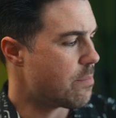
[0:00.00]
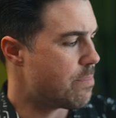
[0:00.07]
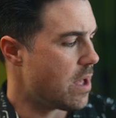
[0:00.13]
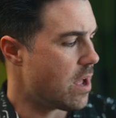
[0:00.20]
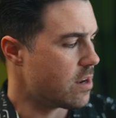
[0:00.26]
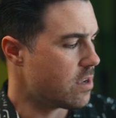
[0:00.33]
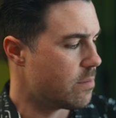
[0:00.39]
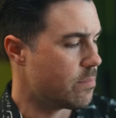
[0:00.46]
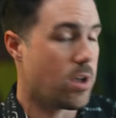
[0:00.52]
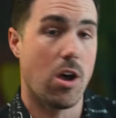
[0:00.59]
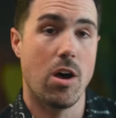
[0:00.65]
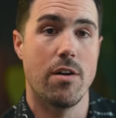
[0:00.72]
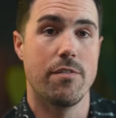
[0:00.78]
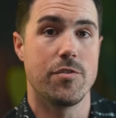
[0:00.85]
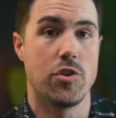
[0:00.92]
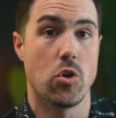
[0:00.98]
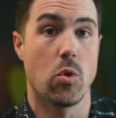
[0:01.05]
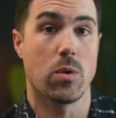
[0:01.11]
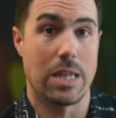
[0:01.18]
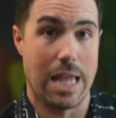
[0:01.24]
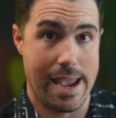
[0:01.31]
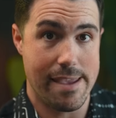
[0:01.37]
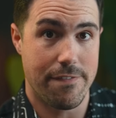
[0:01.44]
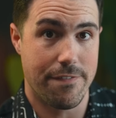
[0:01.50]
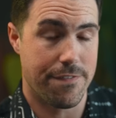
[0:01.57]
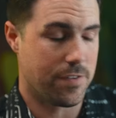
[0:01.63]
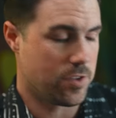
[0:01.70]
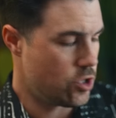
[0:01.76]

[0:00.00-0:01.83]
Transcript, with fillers: the bottom of your life,